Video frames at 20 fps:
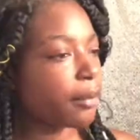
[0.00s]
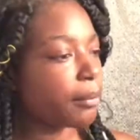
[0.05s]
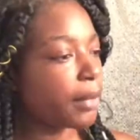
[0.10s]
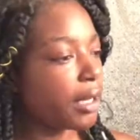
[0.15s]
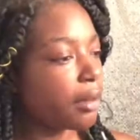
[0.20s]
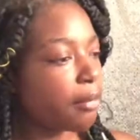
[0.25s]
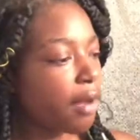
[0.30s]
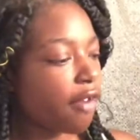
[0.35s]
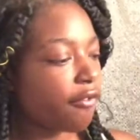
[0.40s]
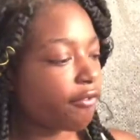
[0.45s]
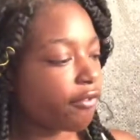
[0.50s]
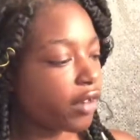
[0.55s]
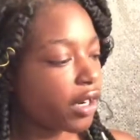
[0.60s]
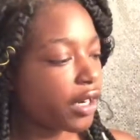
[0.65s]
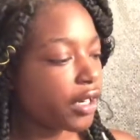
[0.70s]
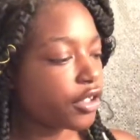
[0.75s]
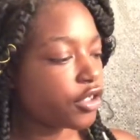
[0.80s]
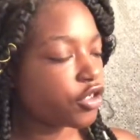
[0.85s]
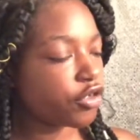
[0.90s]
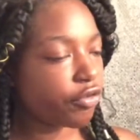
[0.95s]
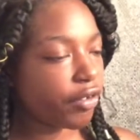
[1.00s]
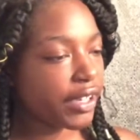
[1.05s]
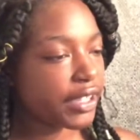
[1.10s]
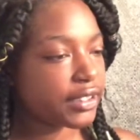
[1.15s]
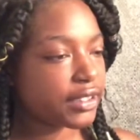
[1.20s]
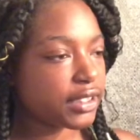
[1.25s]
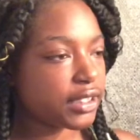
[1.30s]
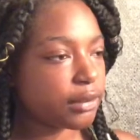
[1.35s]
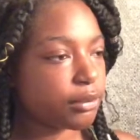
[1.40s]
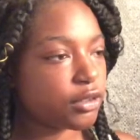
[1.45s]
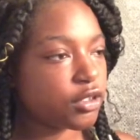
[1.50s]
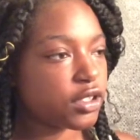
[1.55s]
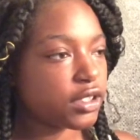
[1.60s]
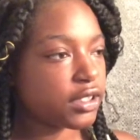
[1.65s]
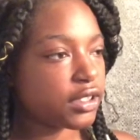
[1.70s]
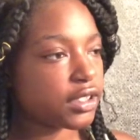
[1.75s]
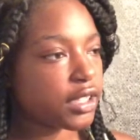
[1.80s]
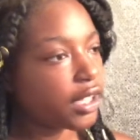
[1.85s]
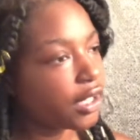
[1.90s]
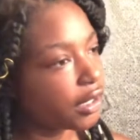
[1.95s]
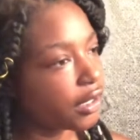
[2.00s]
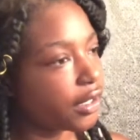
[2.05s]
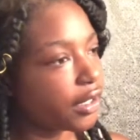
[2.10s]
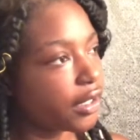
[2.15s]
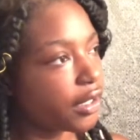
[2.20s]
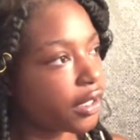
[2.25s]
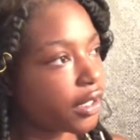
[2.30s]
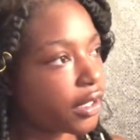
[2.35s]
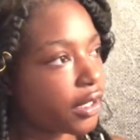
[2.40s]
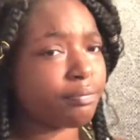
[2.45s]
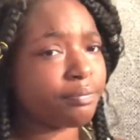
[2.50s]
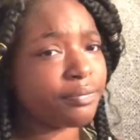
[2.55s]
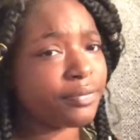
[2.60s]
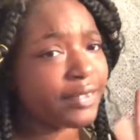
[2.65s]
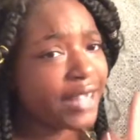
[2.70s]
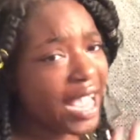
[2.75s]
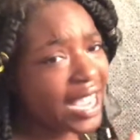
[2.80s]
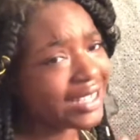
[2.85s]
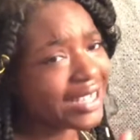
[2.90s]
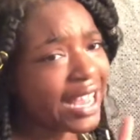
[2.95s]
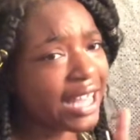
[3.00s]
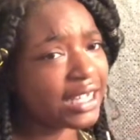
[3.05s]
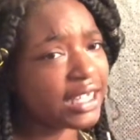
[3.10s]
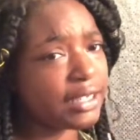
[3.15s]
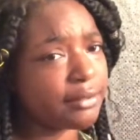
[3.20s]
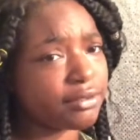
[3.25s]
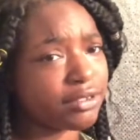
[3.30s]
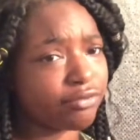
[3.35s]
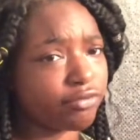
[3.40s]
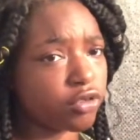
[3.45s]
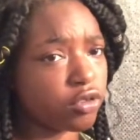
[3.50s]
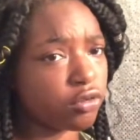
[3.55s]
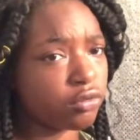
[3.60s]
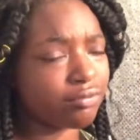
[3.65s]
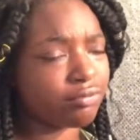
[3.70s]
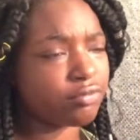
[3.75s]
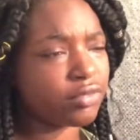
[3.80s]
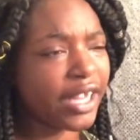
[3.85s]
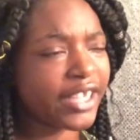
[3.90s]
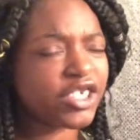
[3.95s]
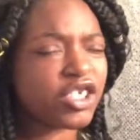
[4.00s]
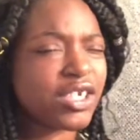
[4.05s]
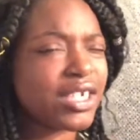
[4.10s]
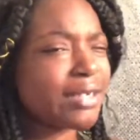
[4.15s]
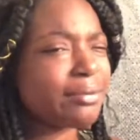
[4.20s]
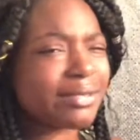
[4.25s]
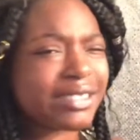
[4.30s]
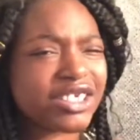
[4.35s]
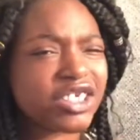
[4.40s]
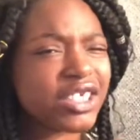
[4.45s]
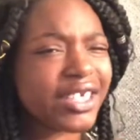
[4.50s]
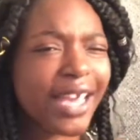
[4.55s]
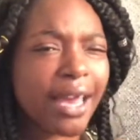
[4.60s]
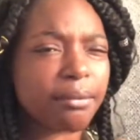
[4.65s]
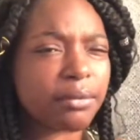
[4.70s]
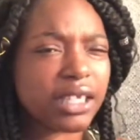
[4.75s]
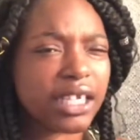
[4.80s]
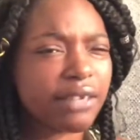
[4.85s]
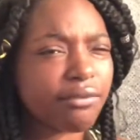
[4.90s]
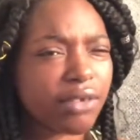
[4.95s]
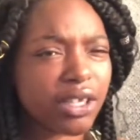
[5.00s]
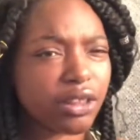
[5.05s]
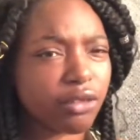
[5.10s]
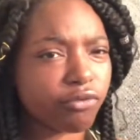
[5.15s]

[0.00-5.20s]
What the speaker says: Me and my friend Tracy, we just sitting there. Nat leaves the room. Like, she kept leaving